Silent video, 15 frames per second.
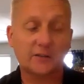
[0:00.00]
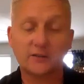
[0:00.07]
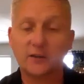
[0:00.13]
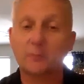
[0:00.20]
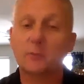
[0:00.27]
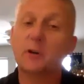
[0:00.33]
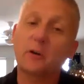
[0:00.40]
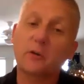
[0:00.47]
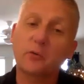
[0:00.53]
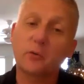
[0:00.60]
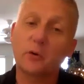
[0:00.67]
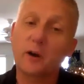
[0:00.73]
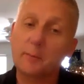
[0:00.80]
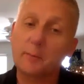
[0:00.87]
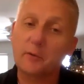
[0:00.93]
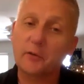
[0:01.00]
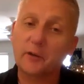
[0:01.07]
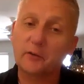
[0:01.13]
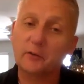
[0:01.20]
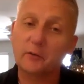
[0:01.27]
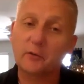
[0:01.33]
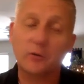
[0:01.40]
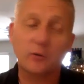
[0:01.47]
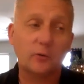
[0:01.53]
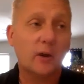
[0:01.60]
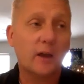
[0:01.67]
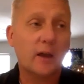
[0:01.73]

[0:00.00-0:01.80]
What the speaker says: So I'm going to go through a couple of things with you.